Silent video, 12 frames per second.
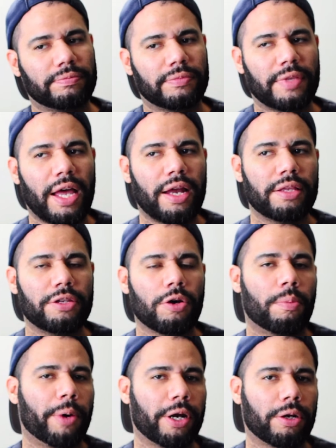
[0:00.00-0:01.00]
not a
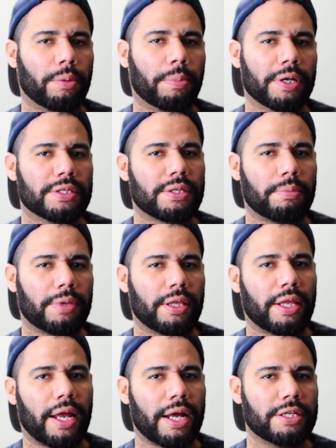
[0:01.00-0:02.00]
deal breaker, but something
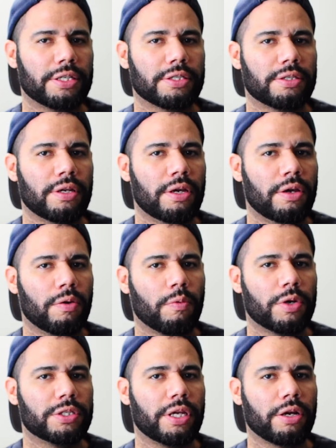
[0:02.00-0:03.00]
that I just
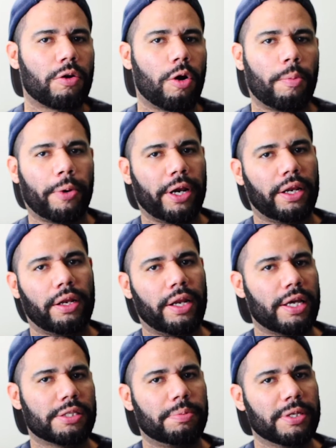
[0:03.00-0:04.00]
wish they incorporated on the
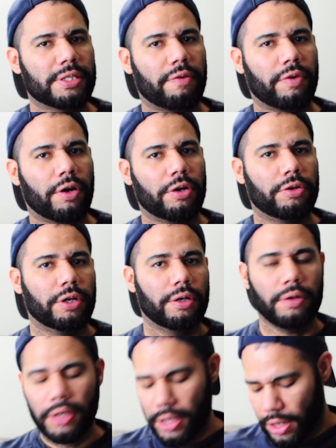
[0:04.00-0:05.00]
SB700.
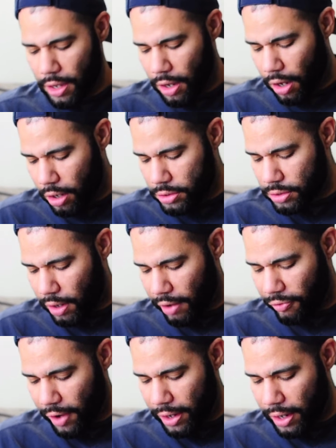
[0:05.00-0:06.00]
Also, I
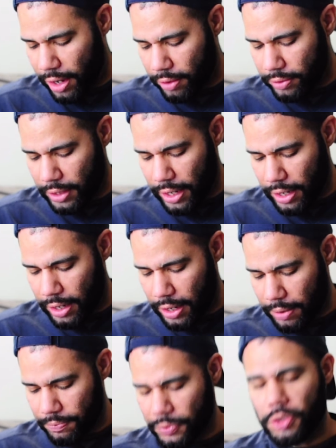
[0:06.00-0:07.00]
found out that
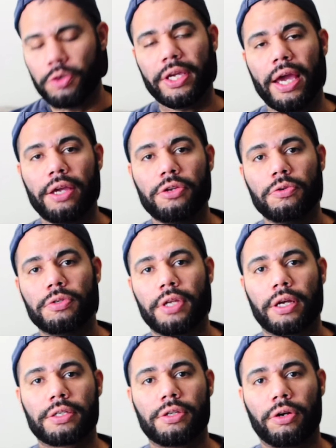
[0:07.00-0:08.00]
you can't use
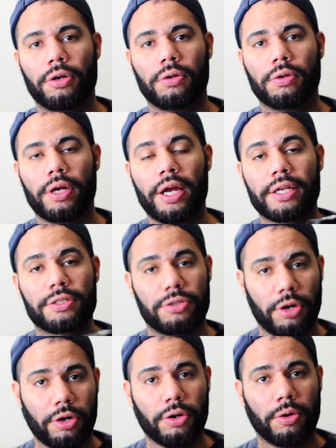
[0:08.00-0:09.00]
the
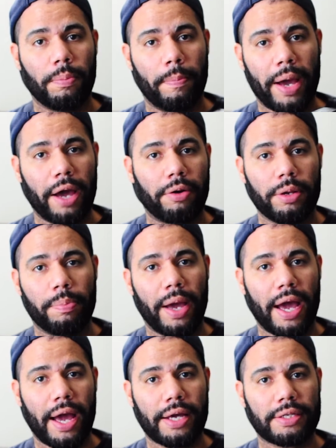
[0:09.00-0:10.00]
external battery
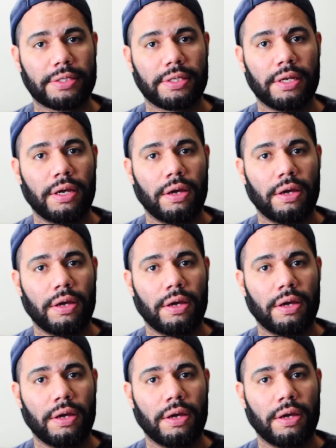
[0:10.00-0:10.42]
packs